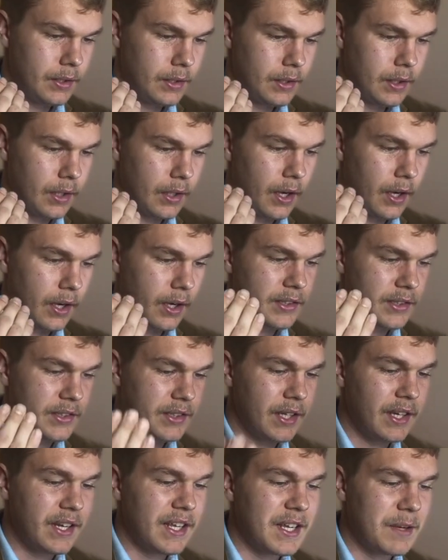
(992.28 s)

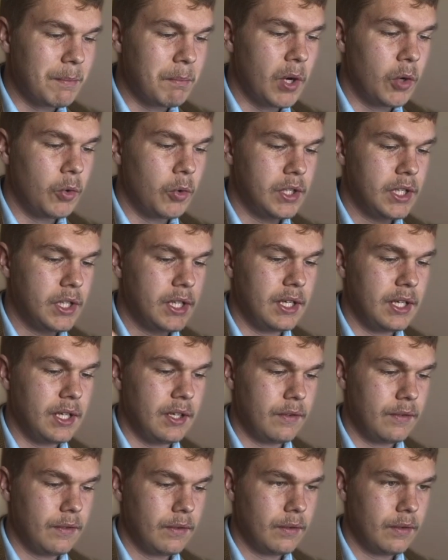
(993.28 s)
Augustinian
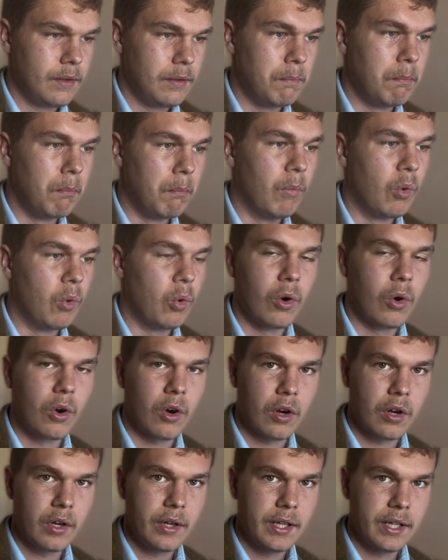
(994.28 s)
motif
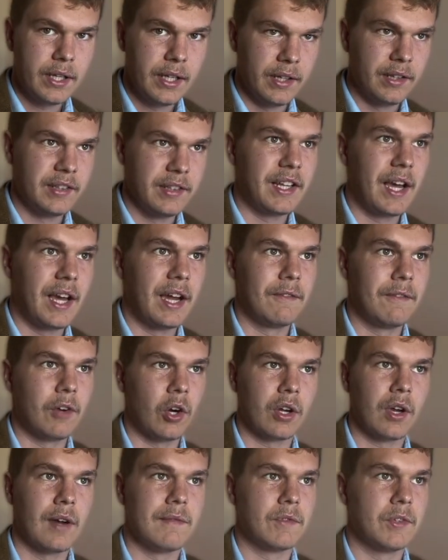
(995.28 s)
more inside of our
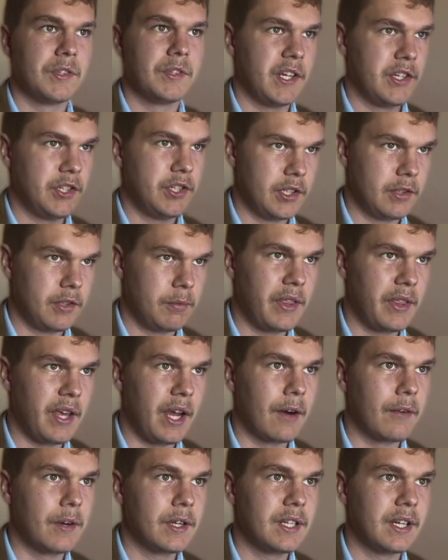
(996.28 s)
conversations with
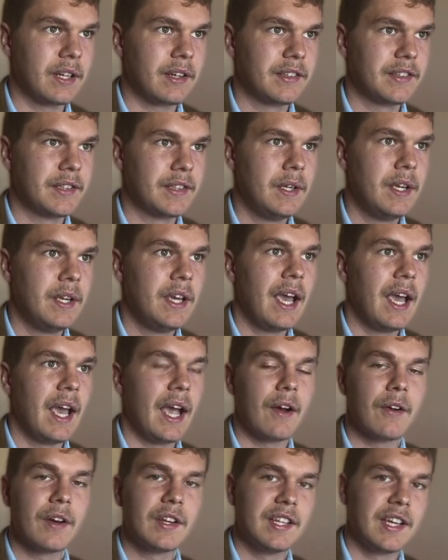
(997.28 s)
heretics.
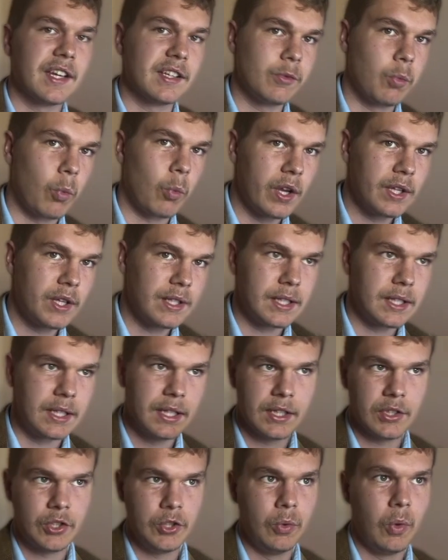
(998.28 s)
Heretics want to
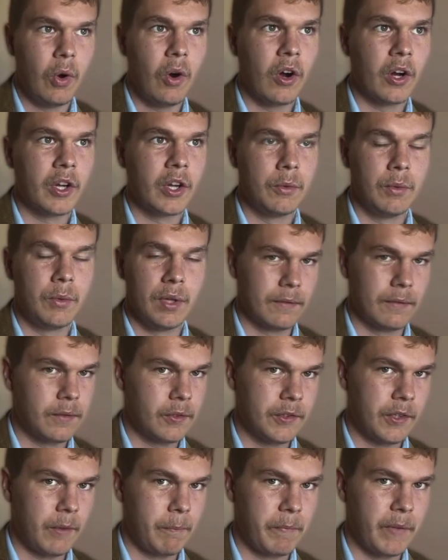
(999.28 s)
get you arguing for
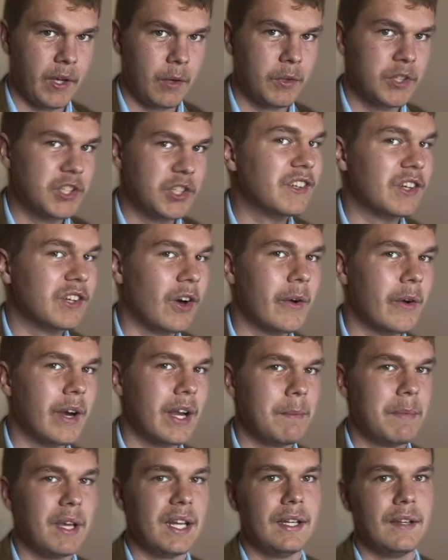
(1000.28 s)
something which has already
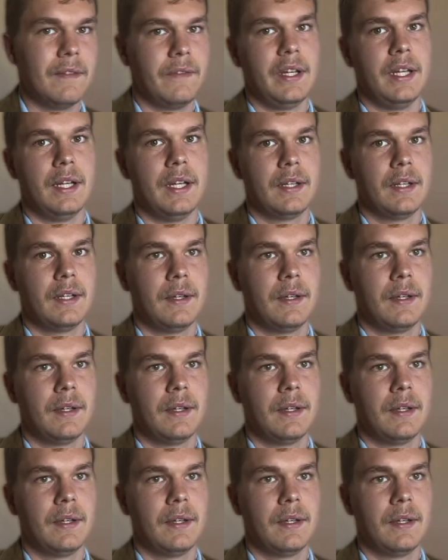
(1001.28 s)
been defeated.